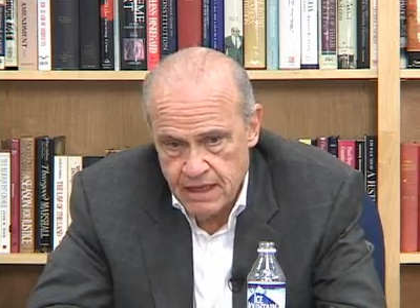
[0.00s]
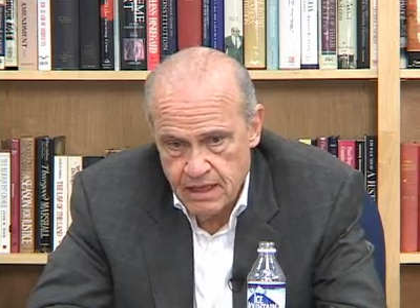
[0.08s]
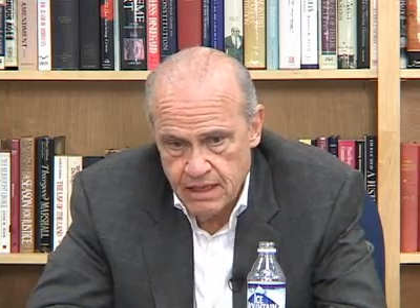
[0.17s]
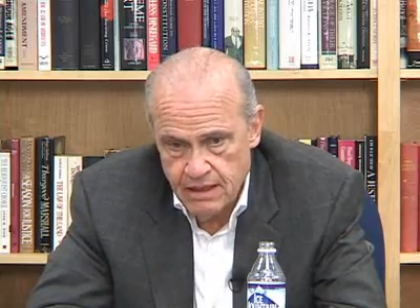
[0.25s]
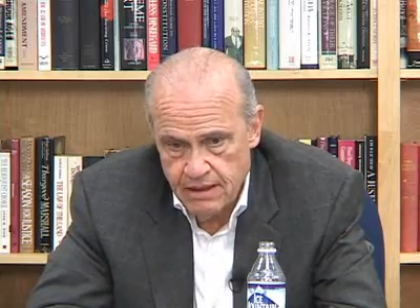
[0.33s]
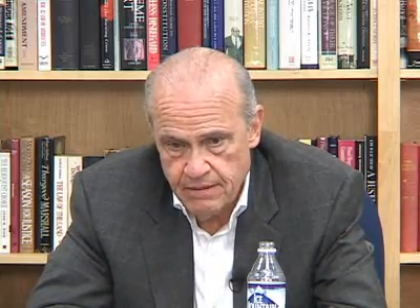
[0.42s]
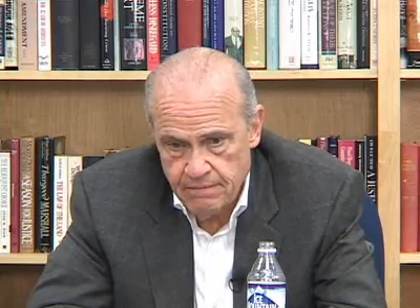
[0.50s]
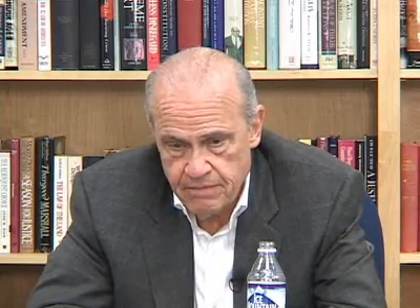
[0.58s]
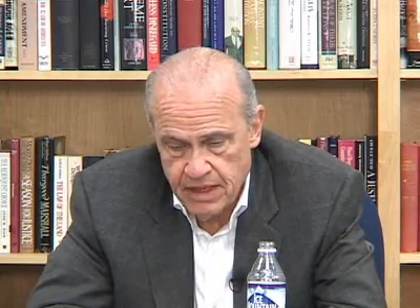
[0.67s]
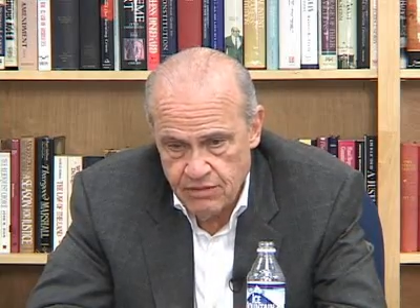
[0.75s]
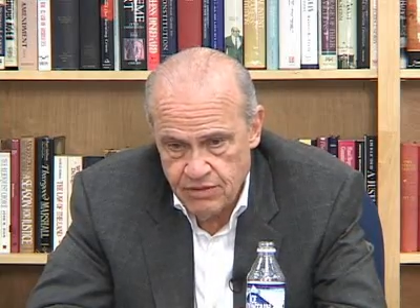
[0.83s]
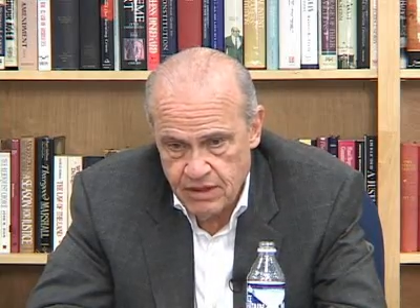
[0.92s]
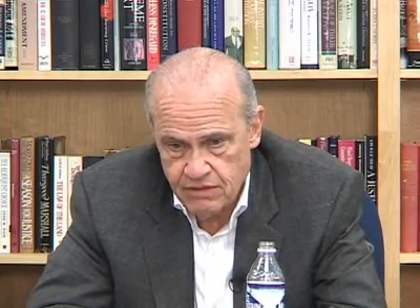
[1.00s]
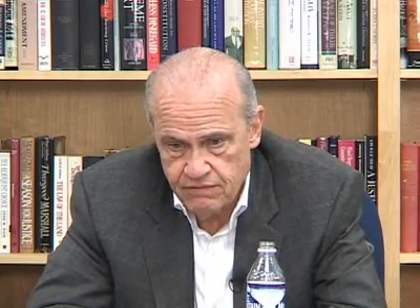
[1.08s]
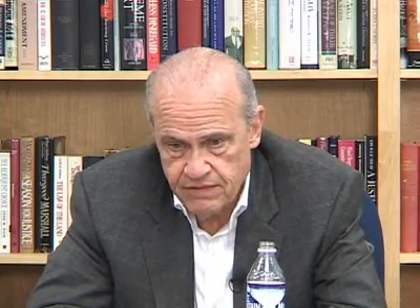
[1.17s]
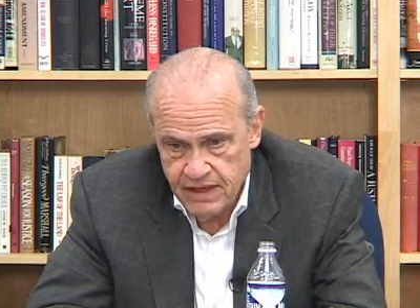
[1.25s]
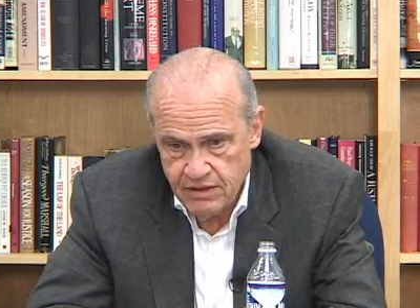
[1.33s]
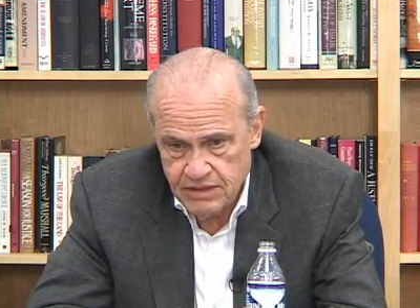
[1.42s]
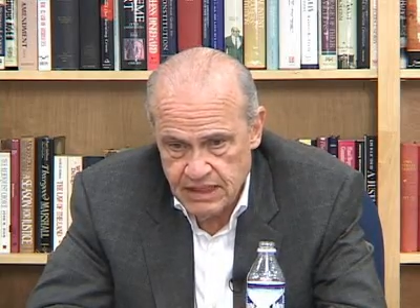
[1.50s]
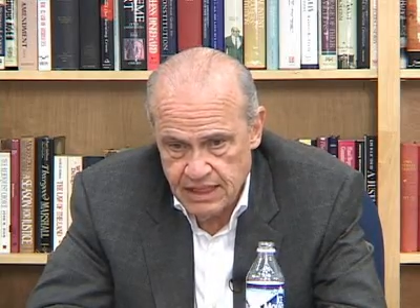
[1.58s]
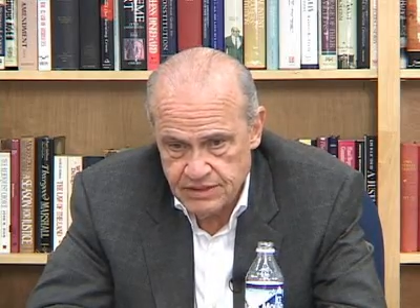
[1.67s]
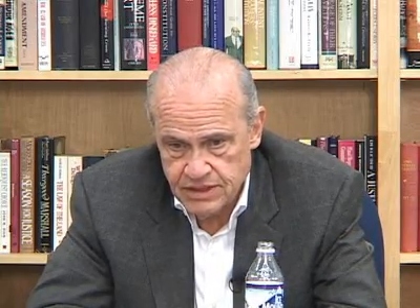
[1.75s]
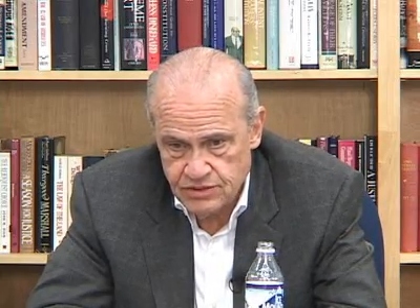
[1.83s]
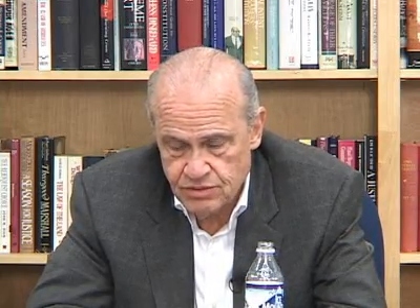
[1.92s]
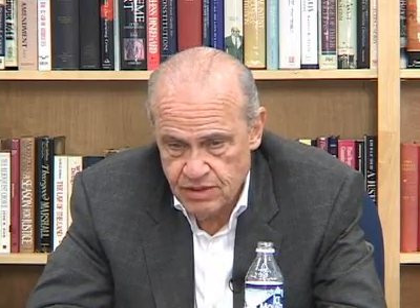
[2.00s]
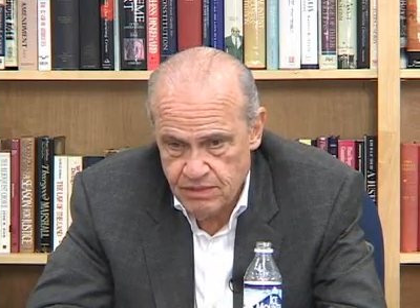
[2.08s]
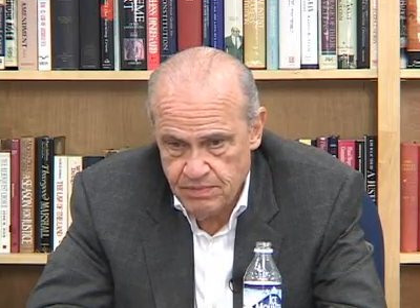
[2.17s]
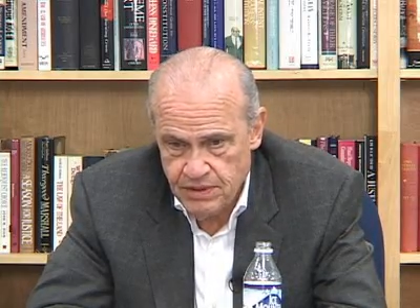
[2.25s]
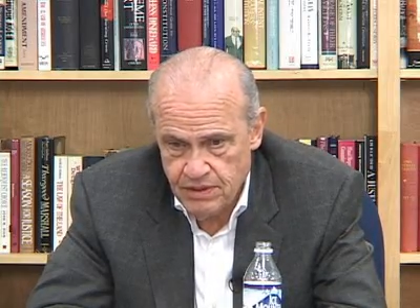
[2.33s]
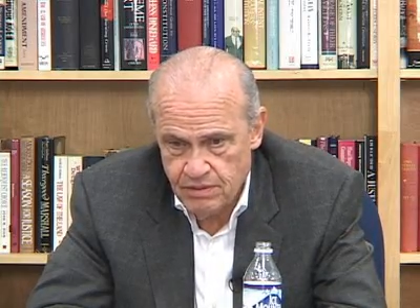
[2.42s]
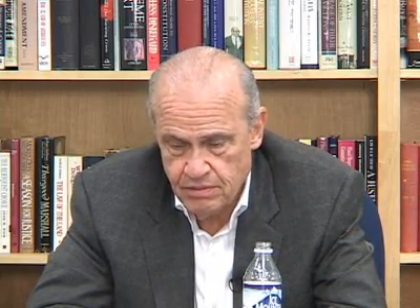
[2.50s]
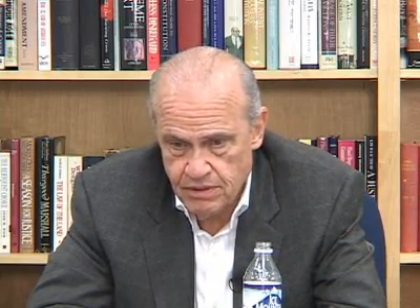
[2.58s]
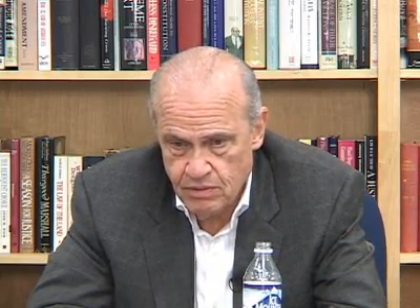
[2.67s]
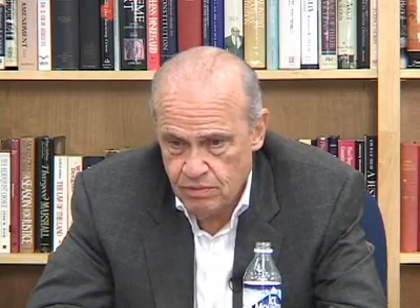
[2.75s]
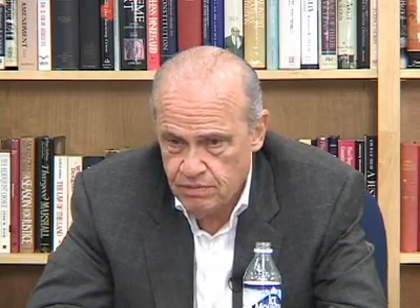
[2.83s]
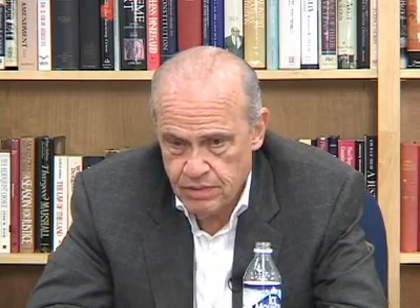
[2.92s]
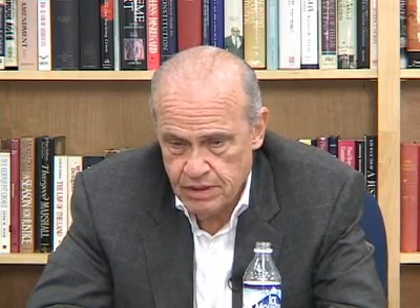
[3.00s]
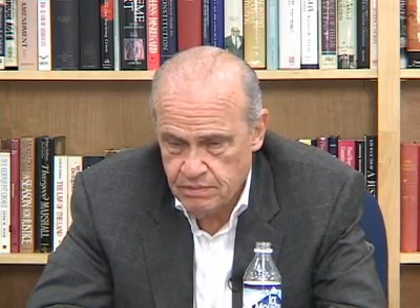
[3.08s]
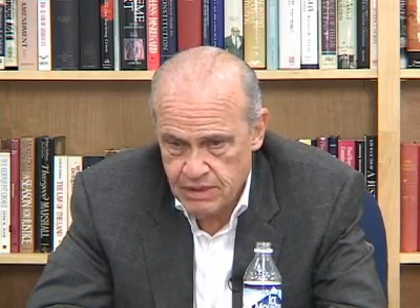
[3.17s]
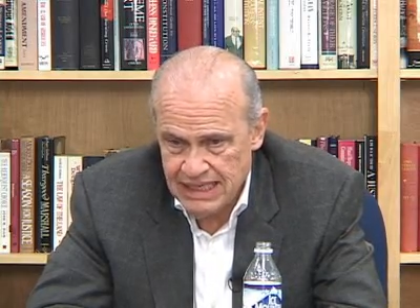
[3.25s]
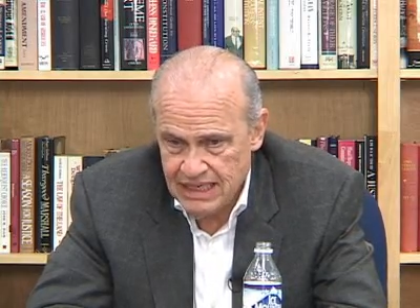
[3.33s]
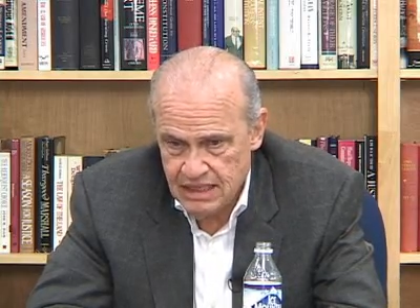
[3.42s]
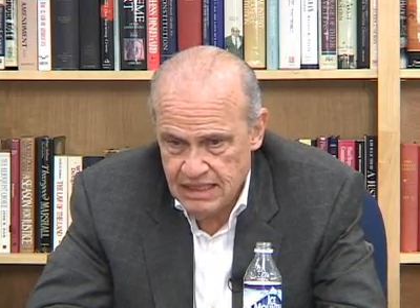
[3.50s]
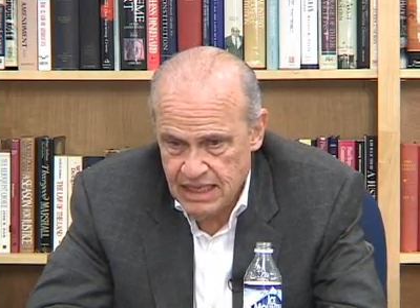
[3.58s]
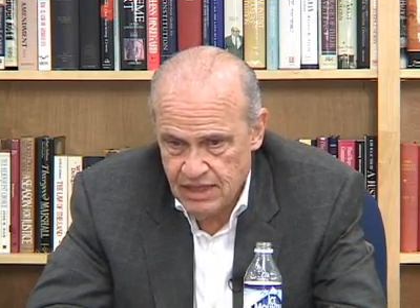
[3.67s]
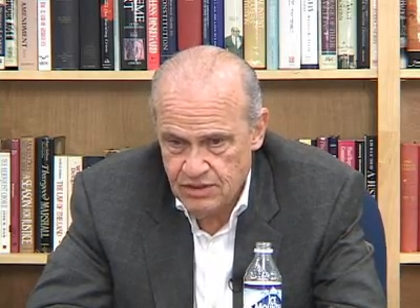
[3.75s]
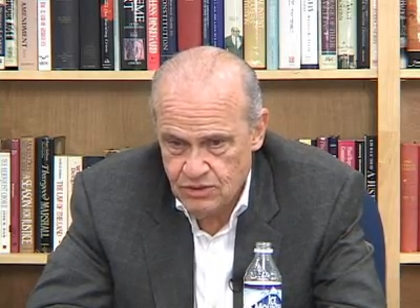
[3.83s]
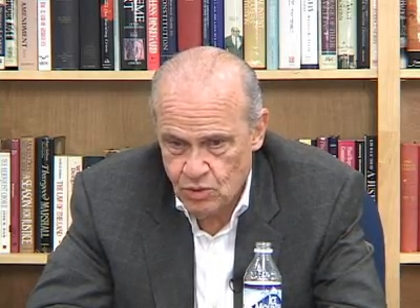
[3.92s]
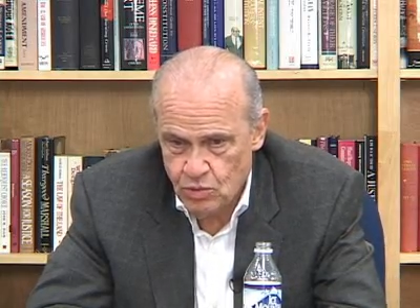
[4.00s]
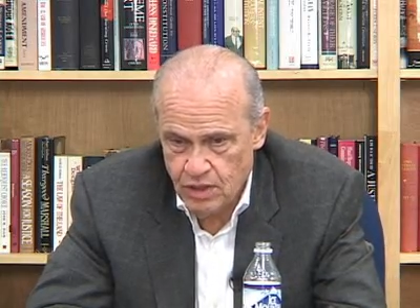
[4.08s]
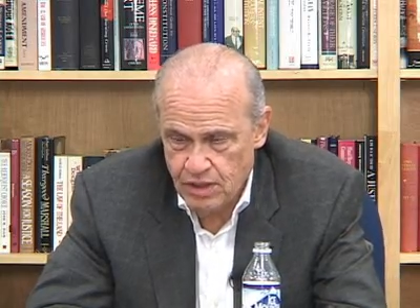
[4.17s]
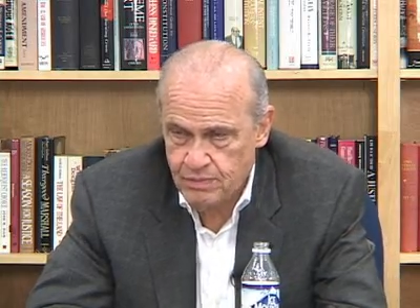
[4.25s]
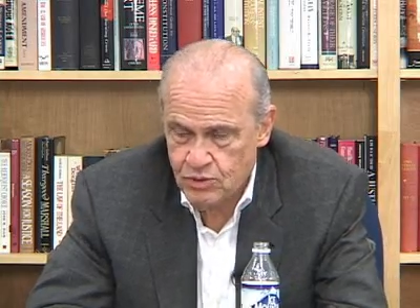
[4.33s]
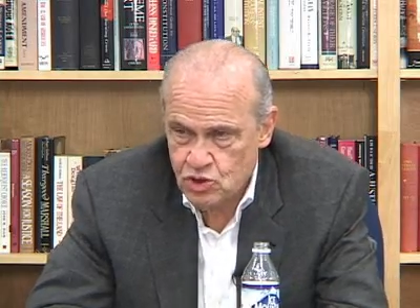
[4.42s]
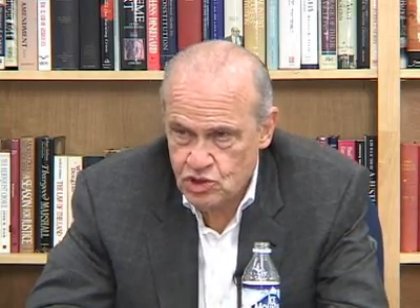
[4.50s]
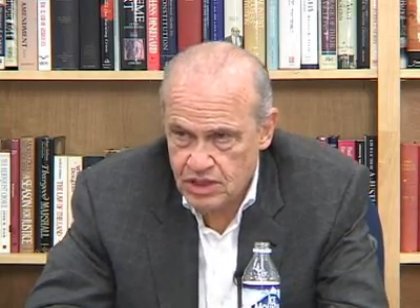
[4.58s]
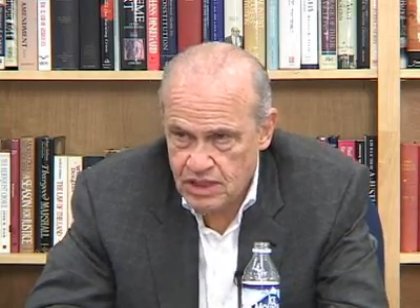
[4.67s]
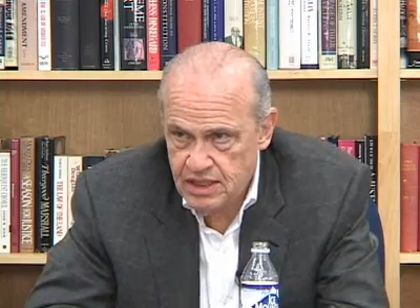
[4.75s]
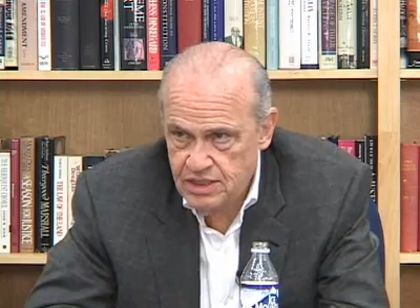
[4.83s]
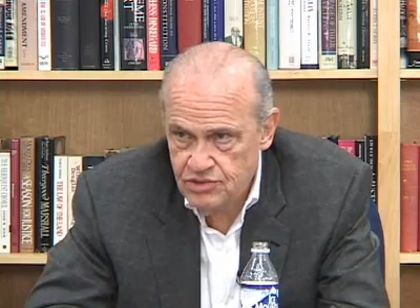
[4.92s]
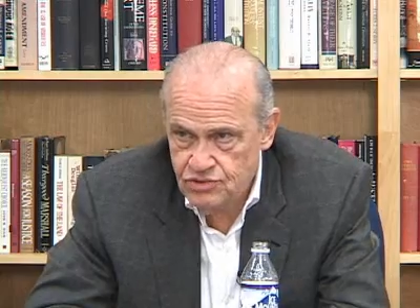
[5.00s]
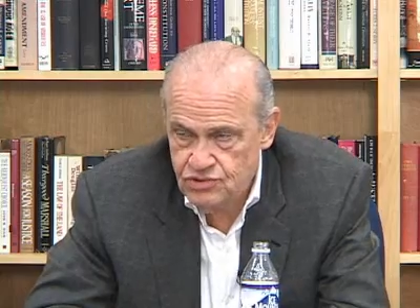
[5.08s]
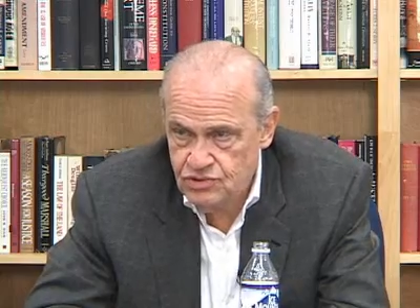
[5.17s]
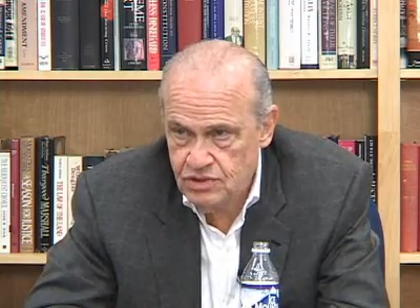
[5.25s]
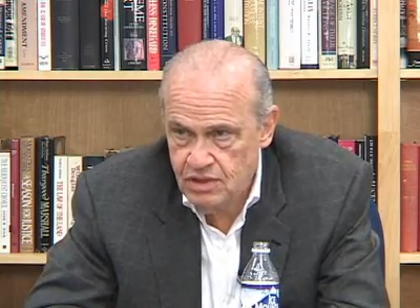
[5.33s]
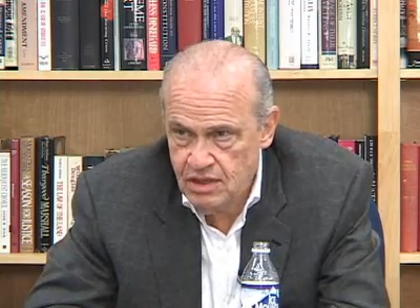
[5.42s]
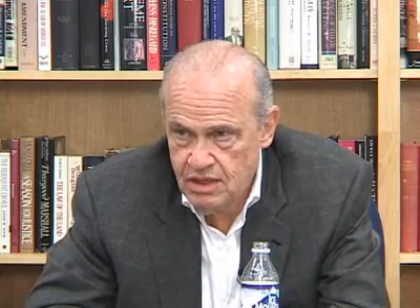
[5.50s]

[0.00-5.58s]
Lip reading: I think the fair tax has great appeal, but getting down to what percentage